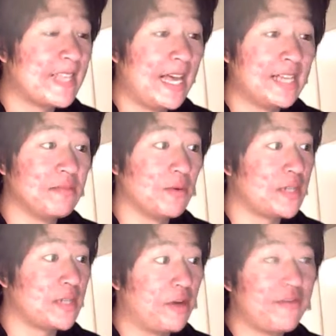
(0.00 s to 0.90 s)
That is the
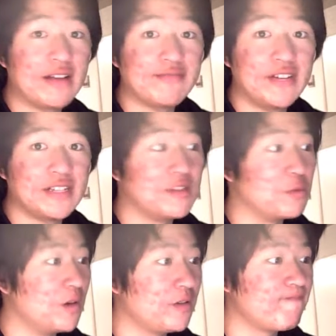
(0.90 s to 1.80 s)
most terrifying face in the
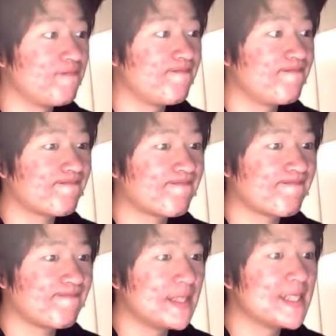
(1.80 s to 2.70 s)
world.
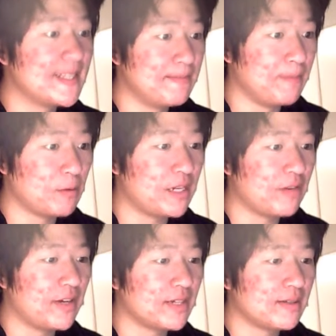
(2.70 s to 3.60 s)
Most
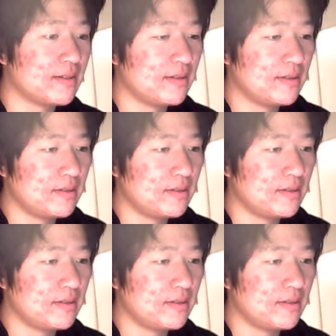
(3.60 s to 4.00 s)
terrifying.